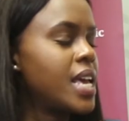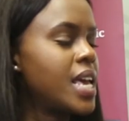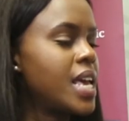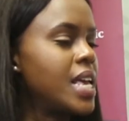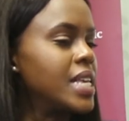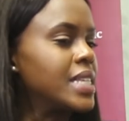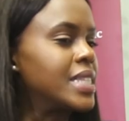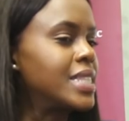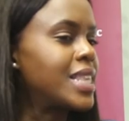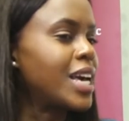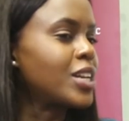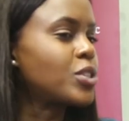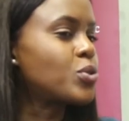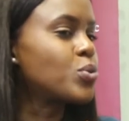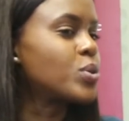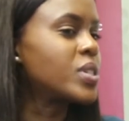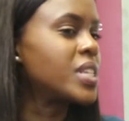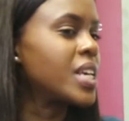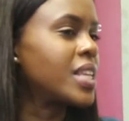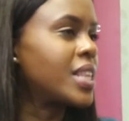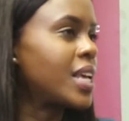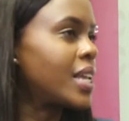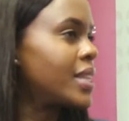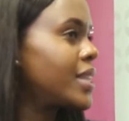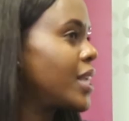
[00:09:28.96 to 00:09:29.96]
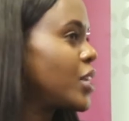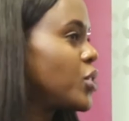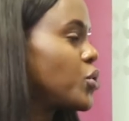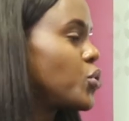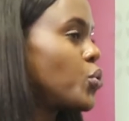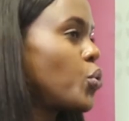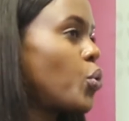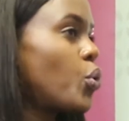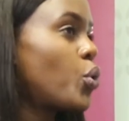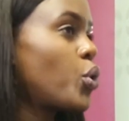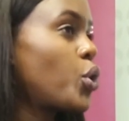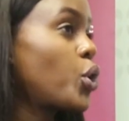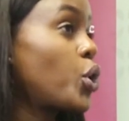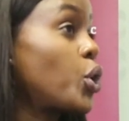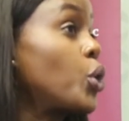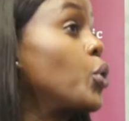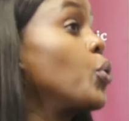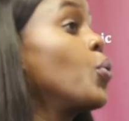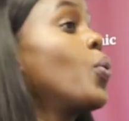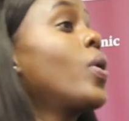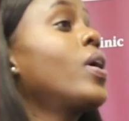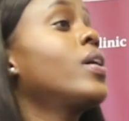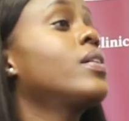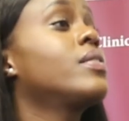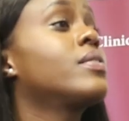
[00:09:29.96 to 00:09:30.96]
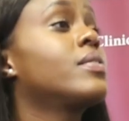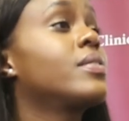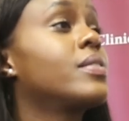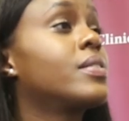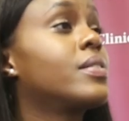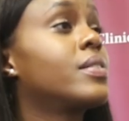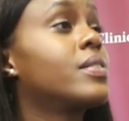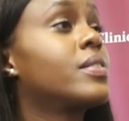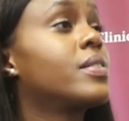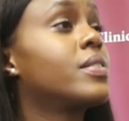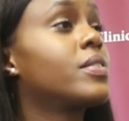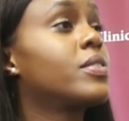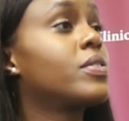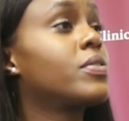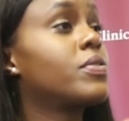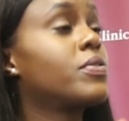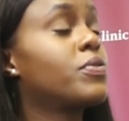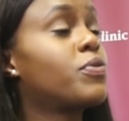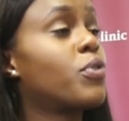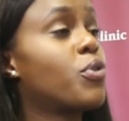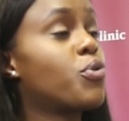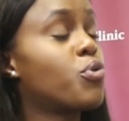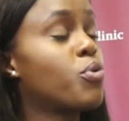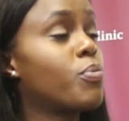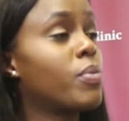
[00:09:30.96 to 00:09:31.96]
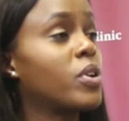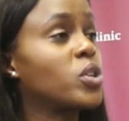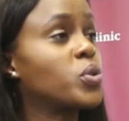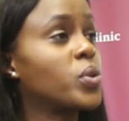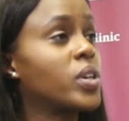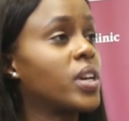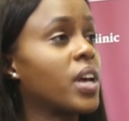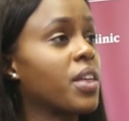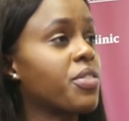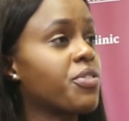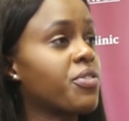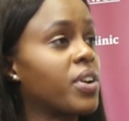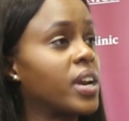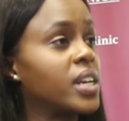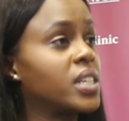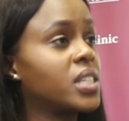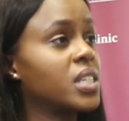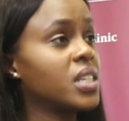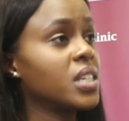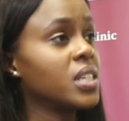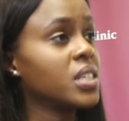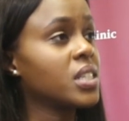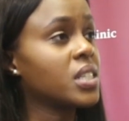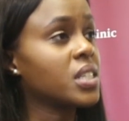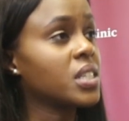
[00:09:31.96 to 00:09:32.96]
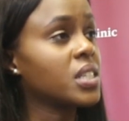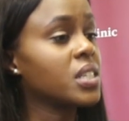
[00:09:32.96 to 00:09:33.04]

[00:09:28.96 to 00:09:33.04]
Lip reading: Is that to say that there is no cure for rheumatoid arthritis?